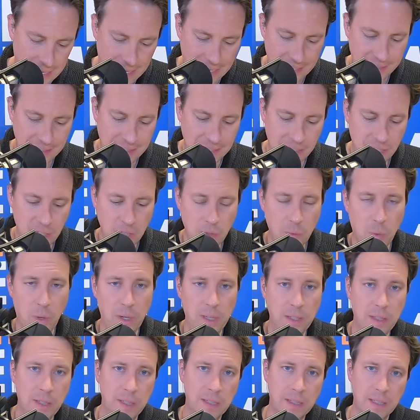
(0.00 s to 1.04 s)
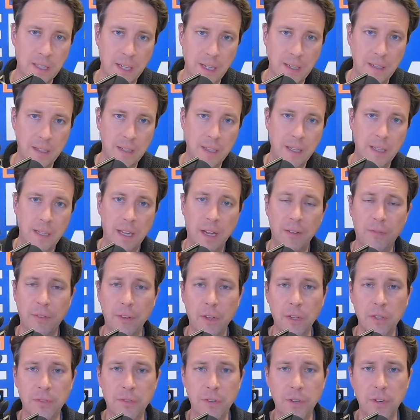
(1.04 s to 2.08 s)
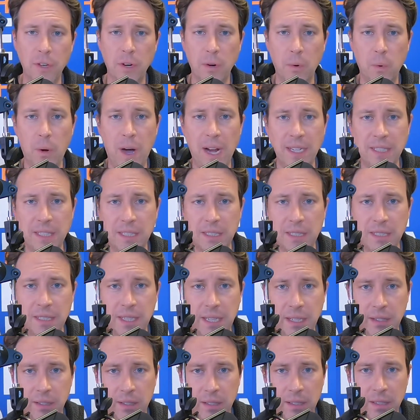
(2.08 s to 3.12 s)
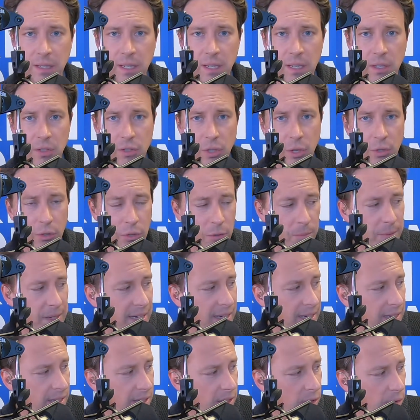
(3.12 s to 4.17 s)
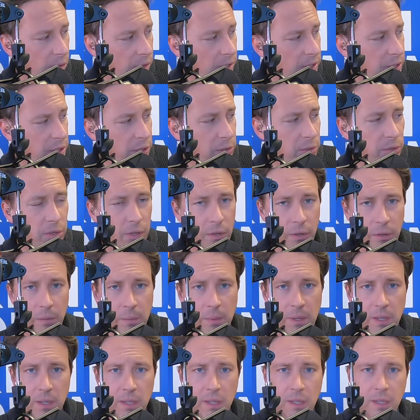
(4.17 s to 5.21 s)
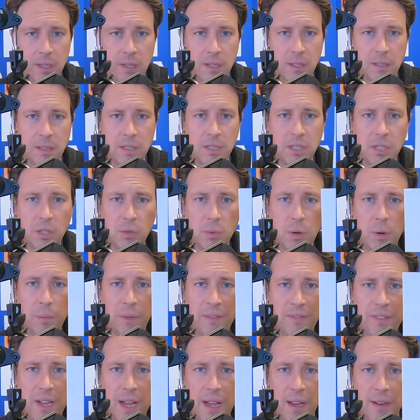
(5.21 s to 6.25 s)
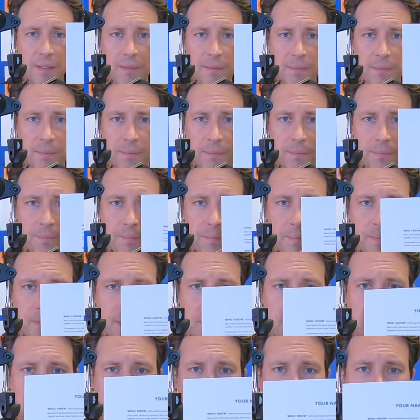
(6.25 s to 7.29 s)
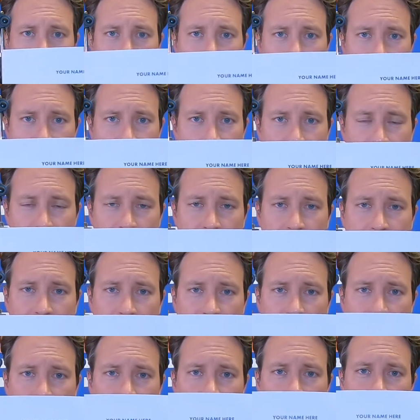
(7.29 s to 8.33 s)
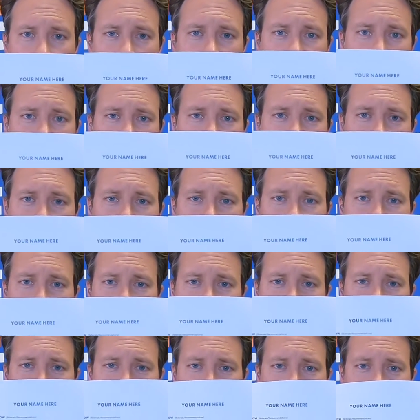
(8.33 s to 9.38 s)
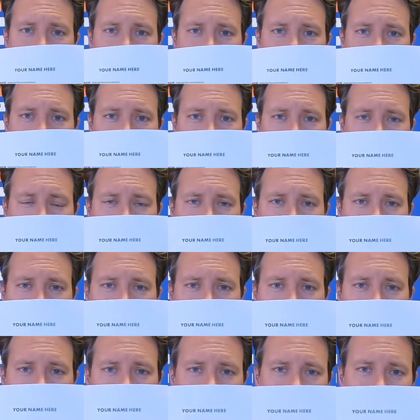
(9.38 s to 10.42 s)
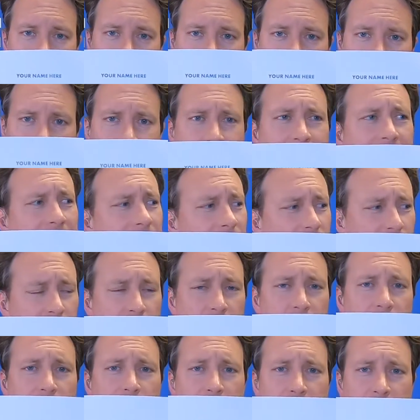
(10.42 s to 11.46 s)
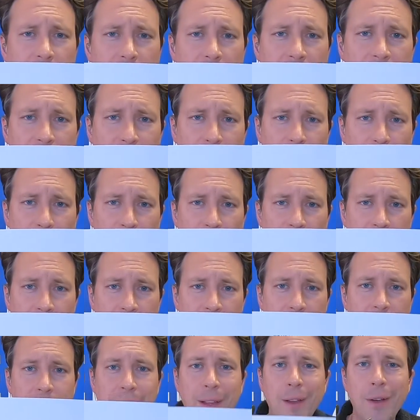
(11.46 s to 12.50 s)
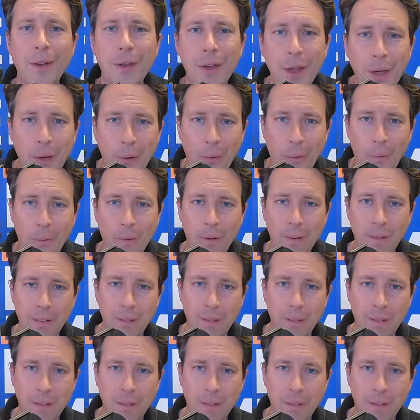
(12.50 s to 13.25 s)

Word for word: And this is what it looks like. Now, for those of you that are watching this here on social media or YouTube, this is what we've done. I'm just going to put this right here. Just give that a scan real quick. Now, Ken, did you just do that for fun? No.